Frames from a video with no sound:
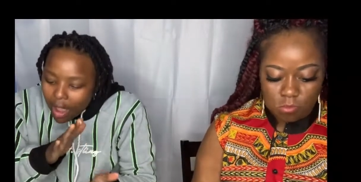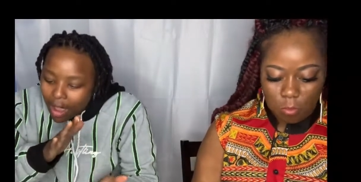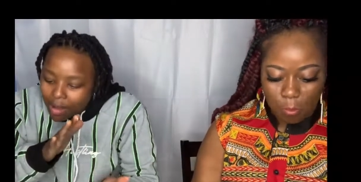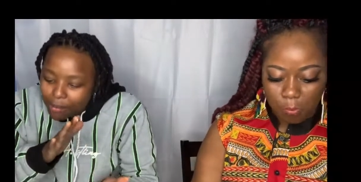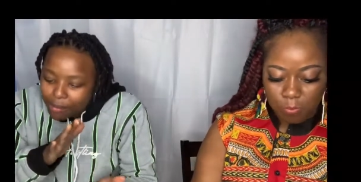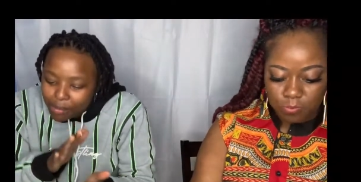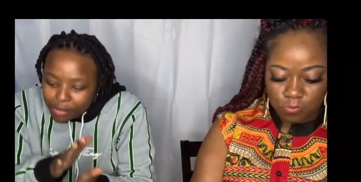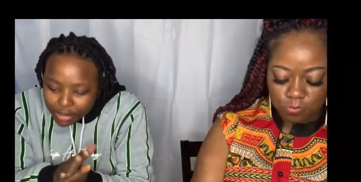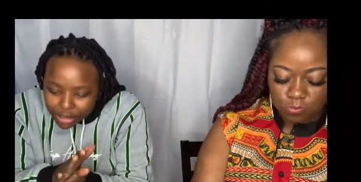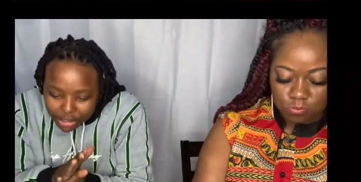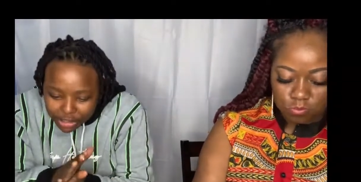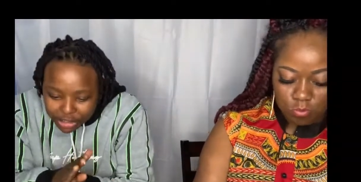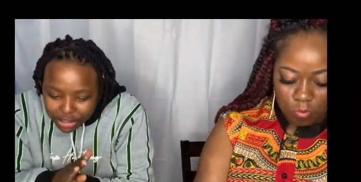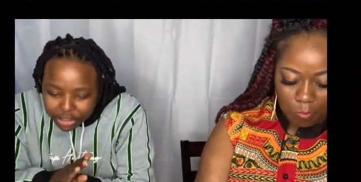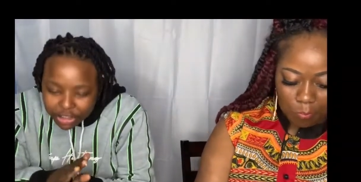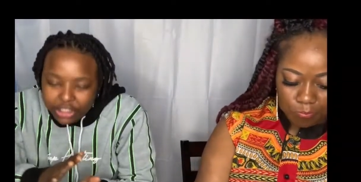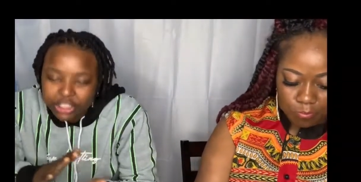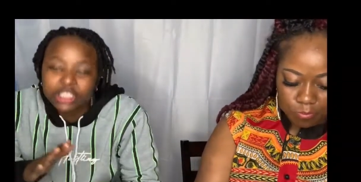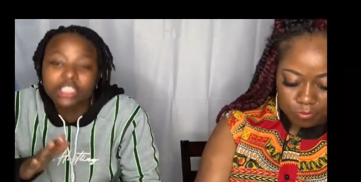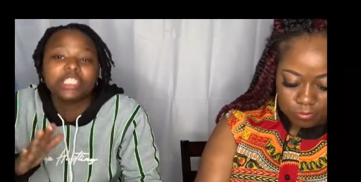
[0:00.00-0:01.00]
Speaker 1: I'm
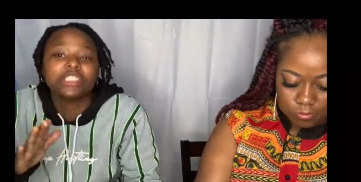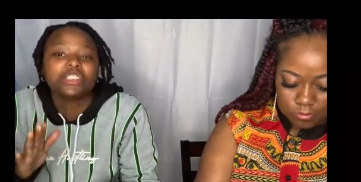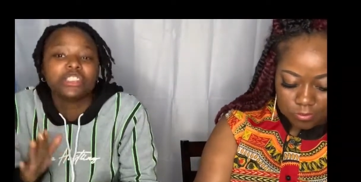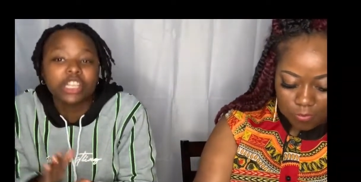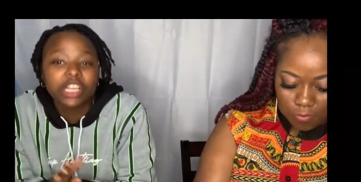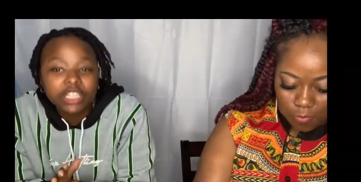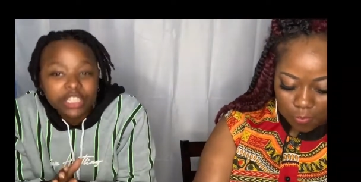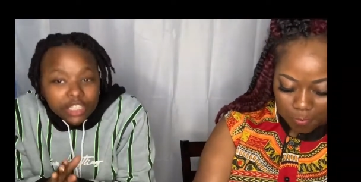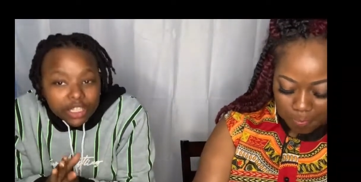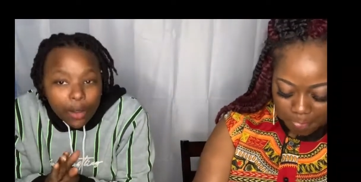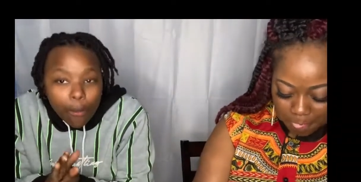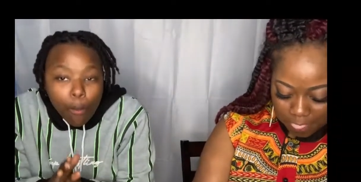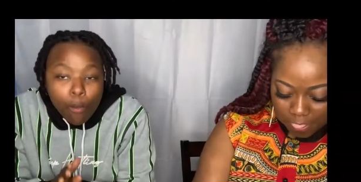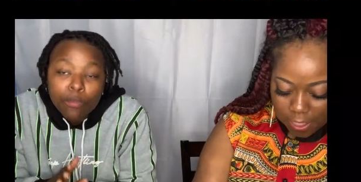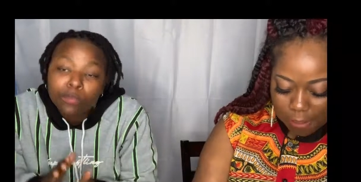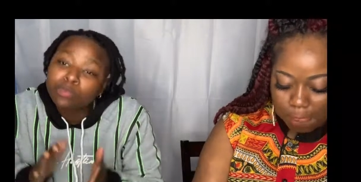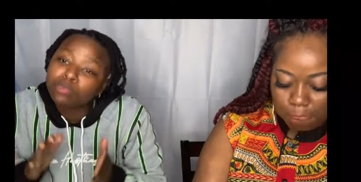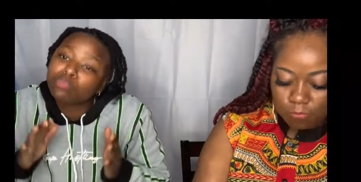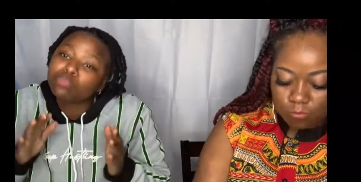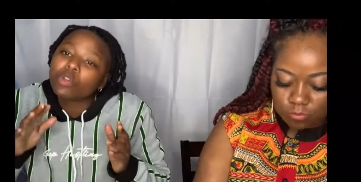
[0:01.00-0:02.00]
pushing the agenda.
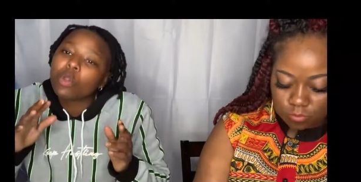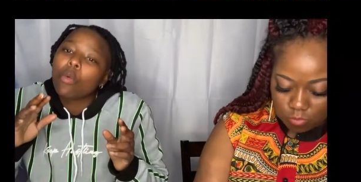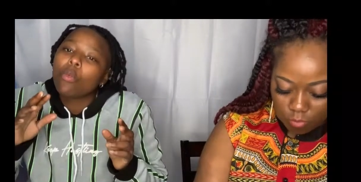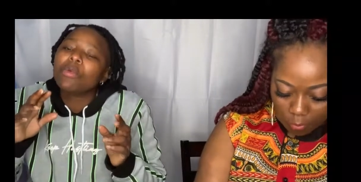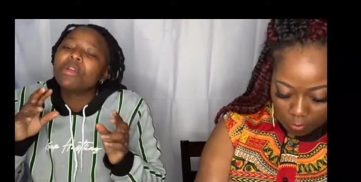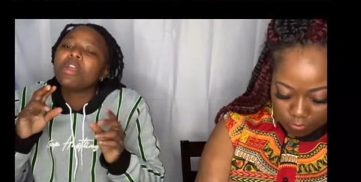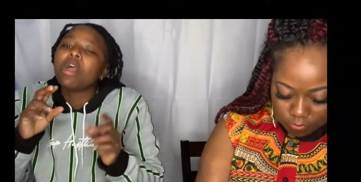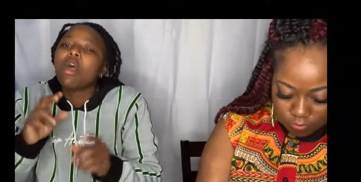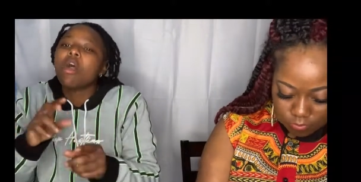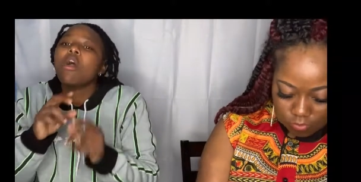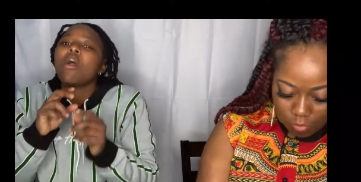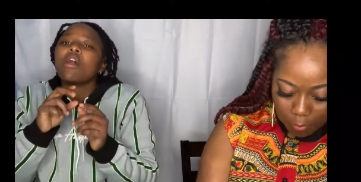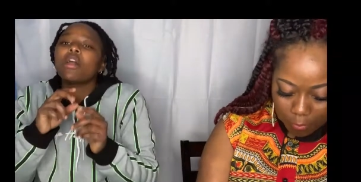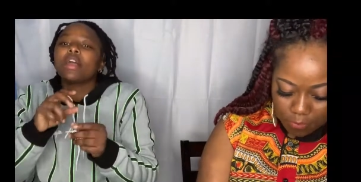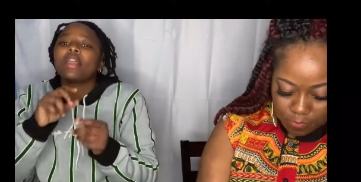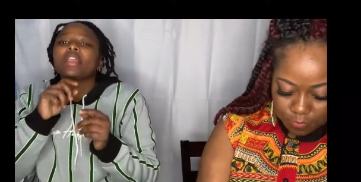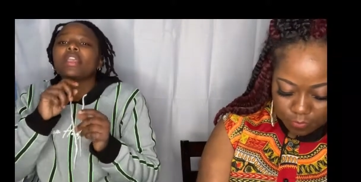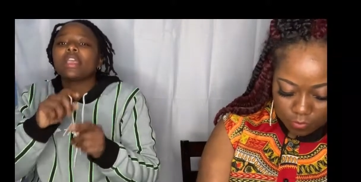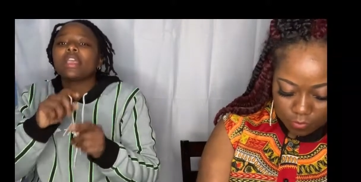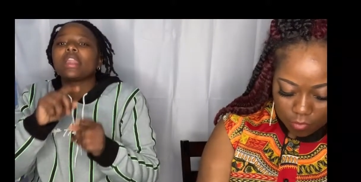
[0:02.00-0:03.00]
We all
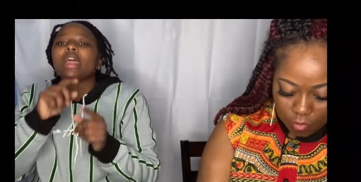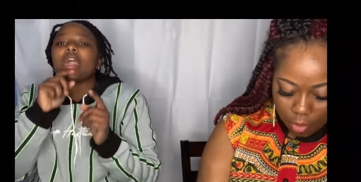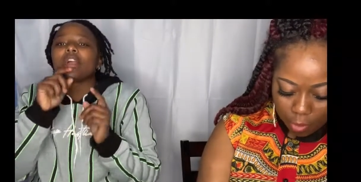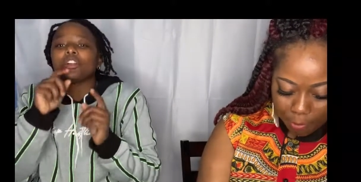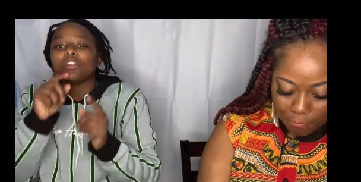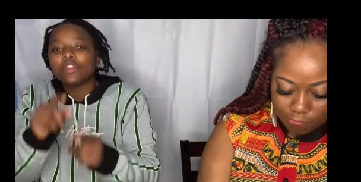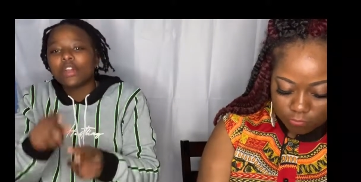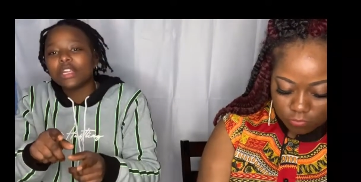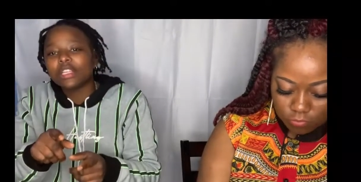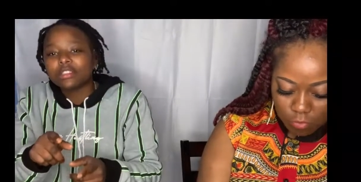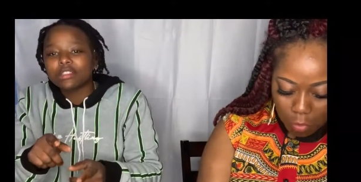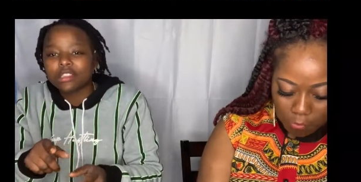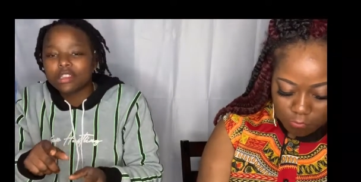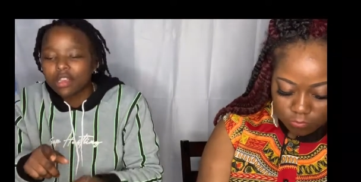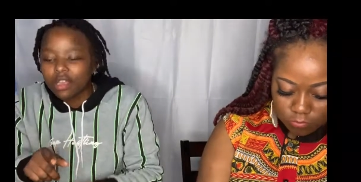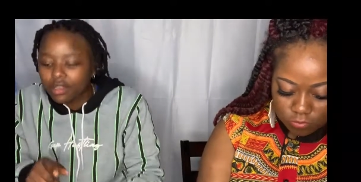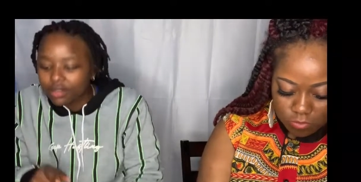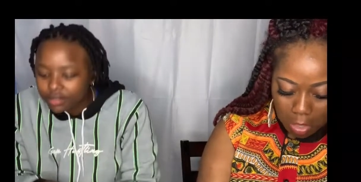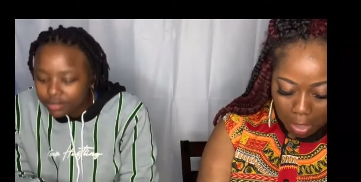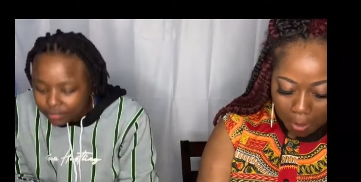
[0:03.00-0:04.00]
gotta get our credit
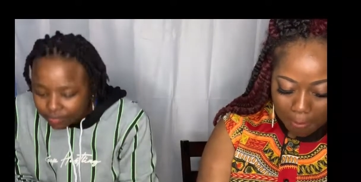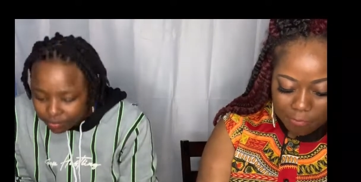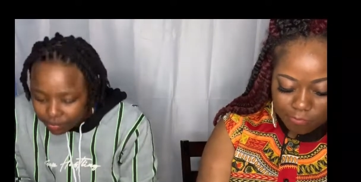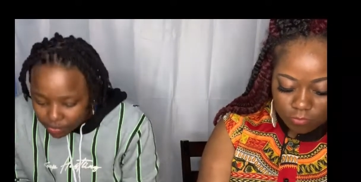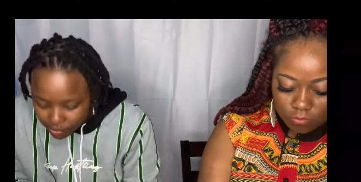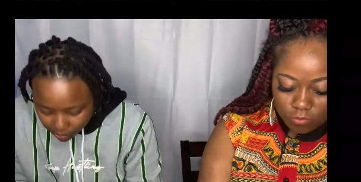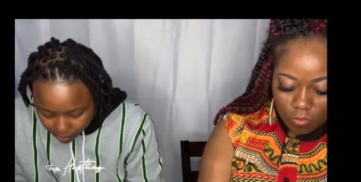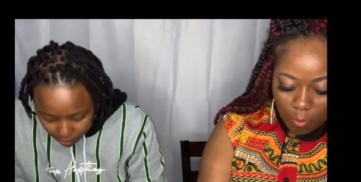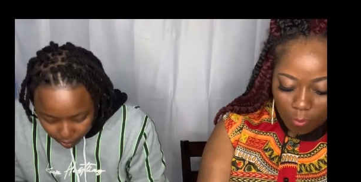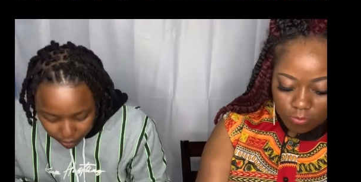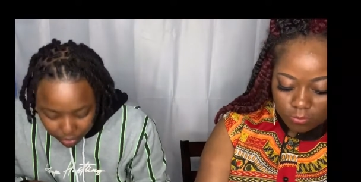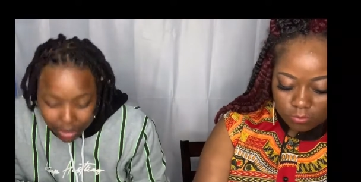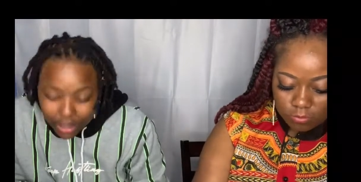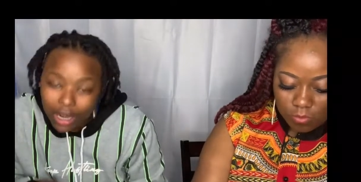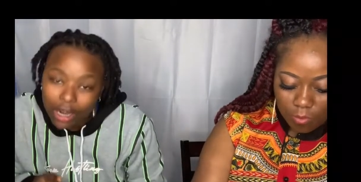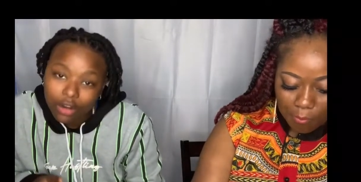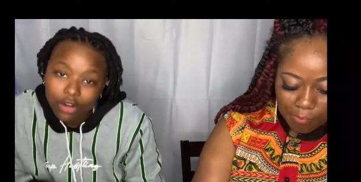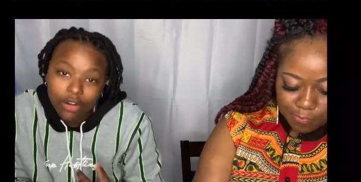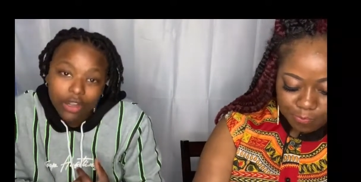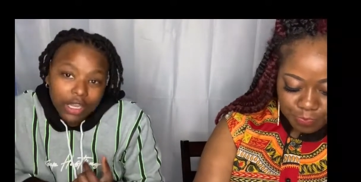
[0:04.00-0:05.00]
together. Get
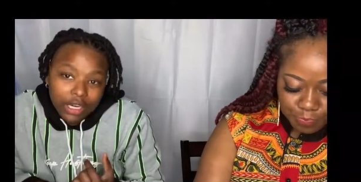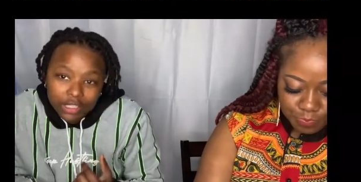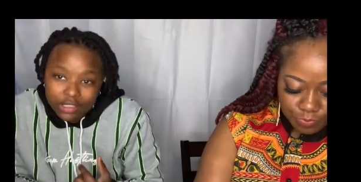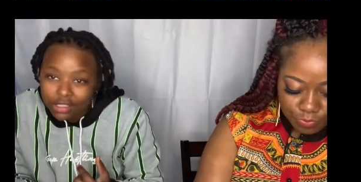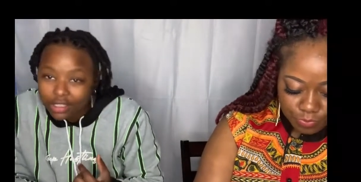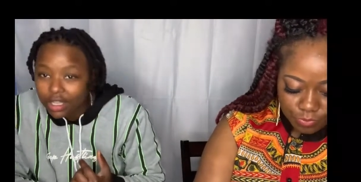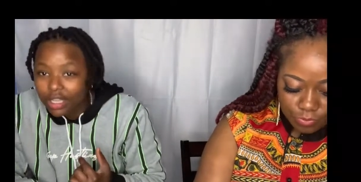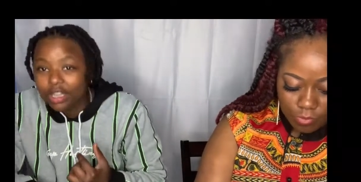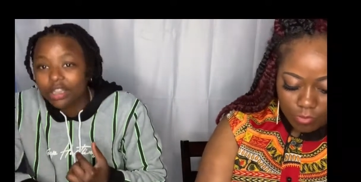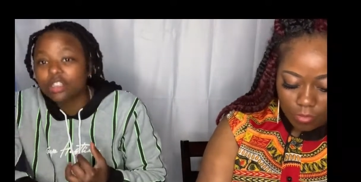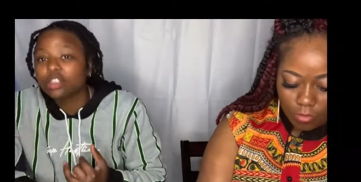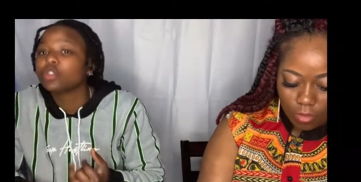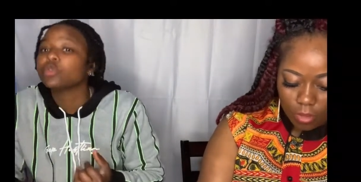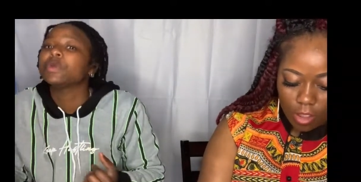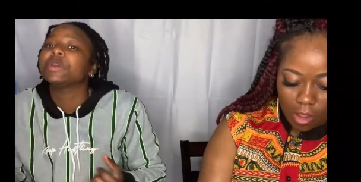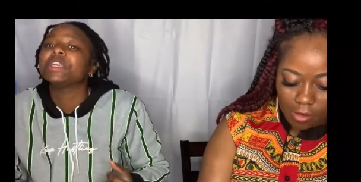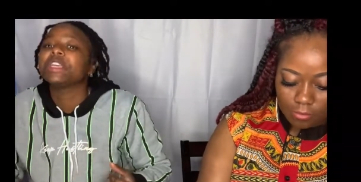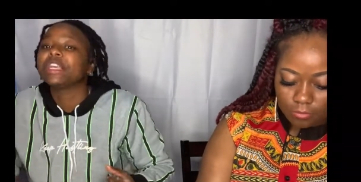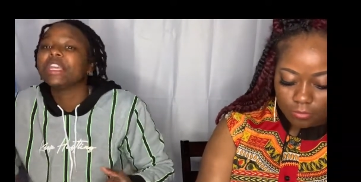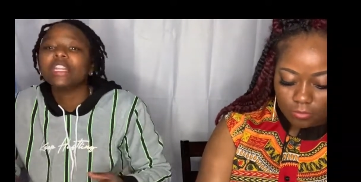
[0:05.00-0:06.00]
our credit together so we
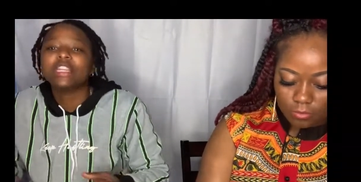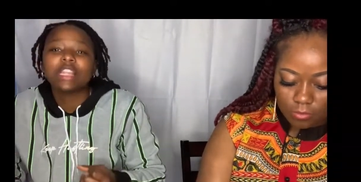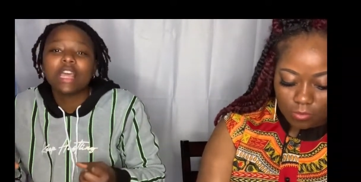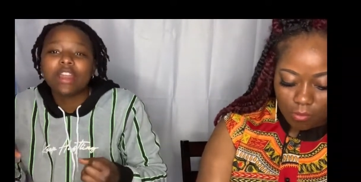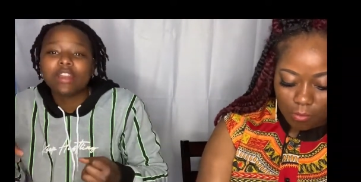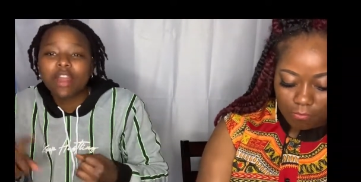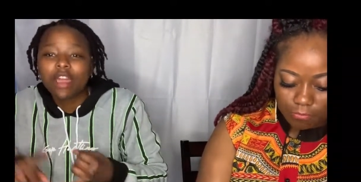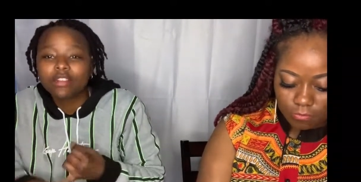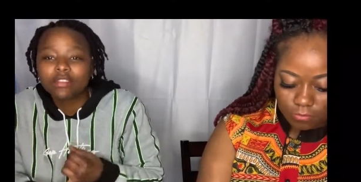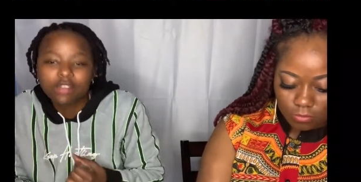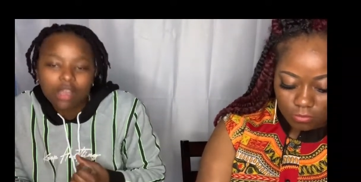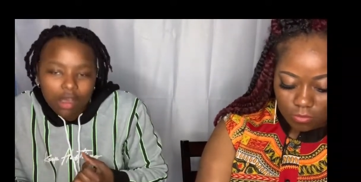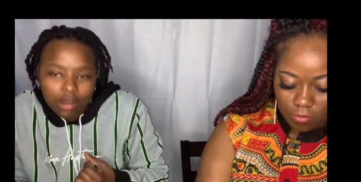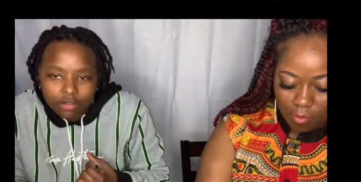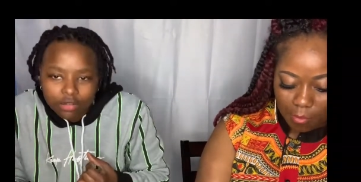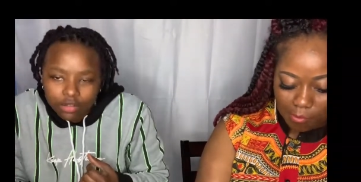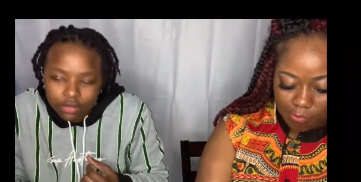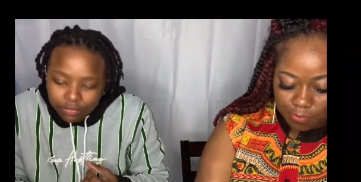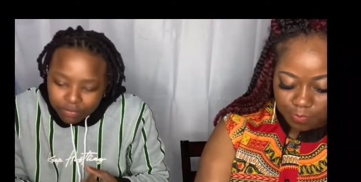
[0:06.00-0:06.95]
can get that nice house.